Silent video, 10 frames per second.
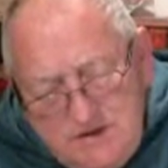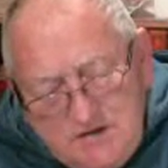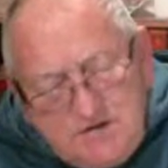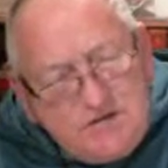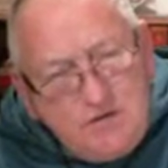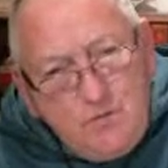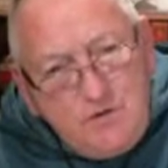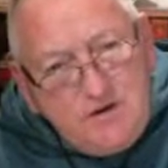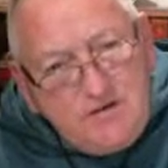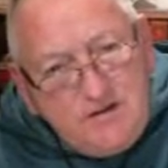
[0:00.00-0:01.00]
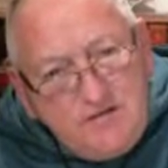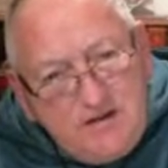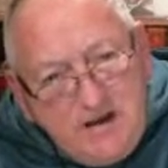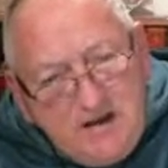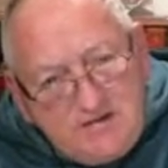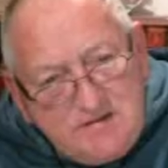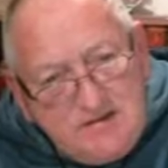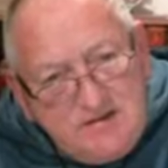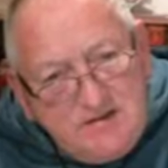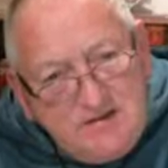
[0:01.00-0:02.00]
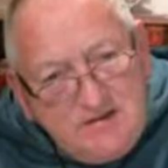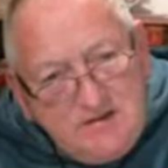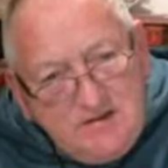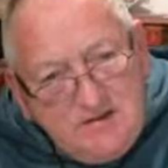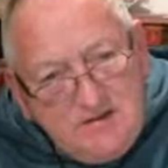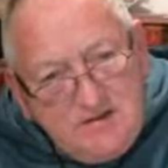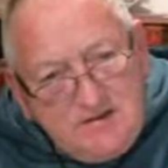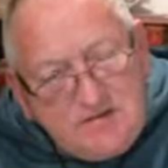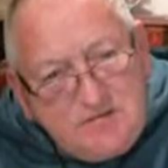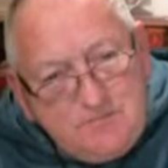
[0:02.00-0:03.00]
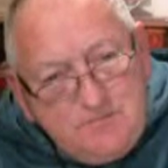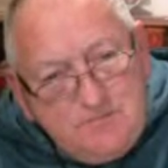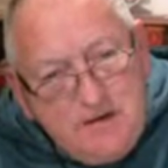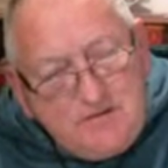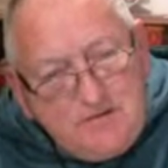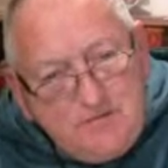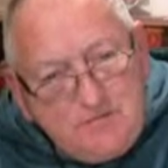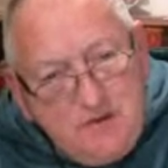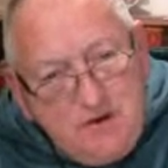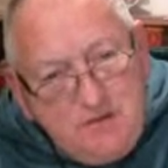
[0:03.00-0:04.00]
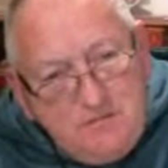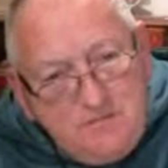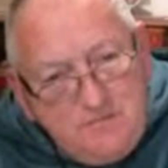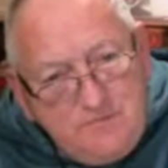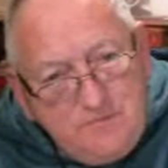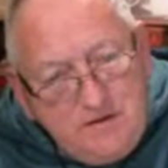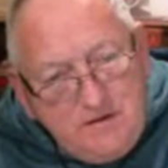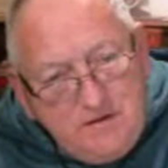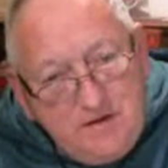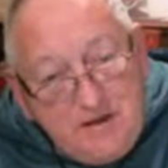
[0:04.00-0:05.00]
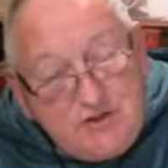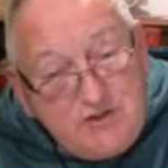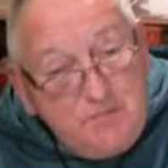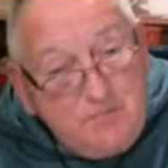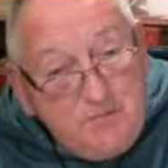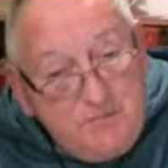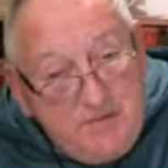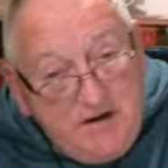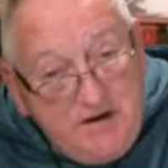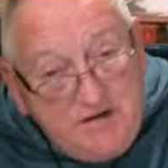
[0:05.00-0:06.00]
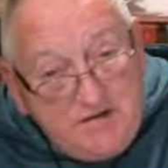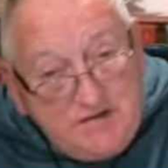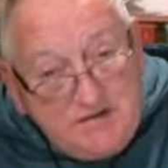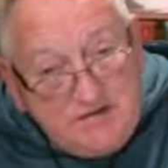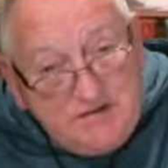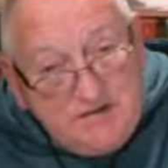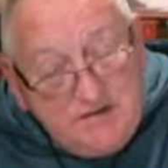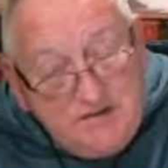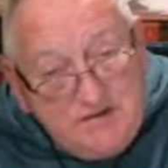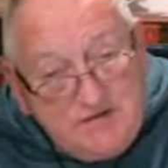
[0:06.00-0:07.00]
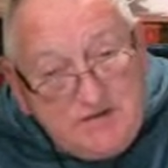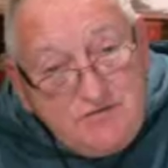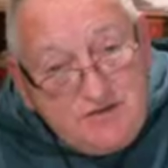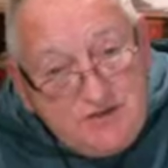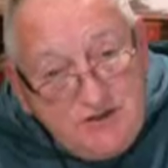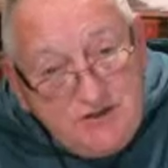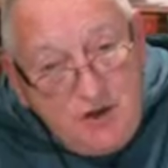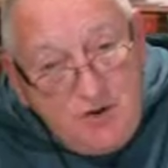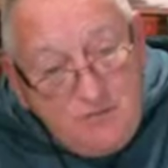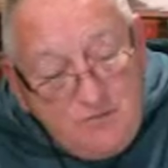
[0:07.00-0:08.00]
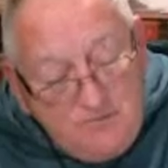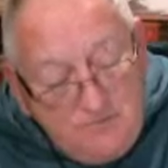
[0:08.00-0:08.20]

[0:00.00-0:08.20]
are so worthy of Kathy. That's Matthew's mom, as she prepares to return home.